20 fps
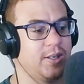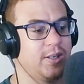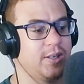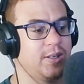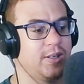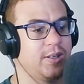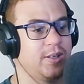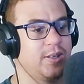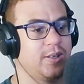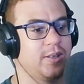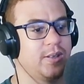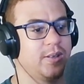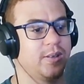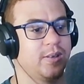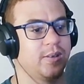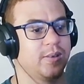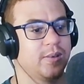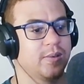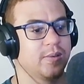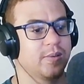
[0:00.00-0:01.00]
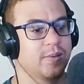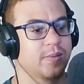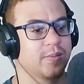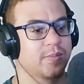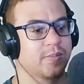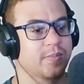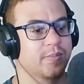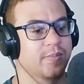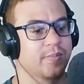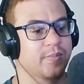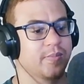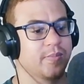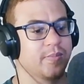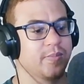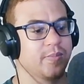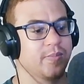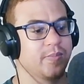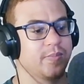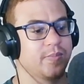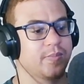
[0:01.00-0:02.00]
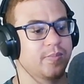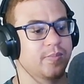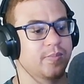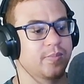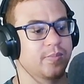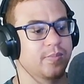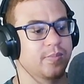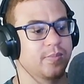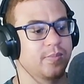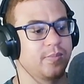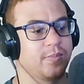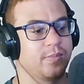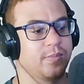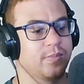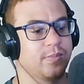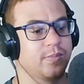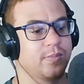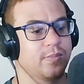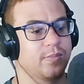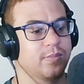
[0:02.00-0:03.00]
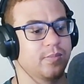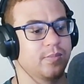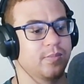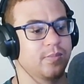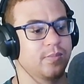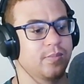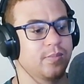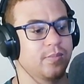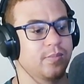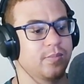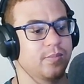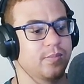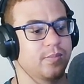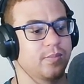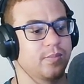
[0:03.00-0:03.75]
(no one is talking)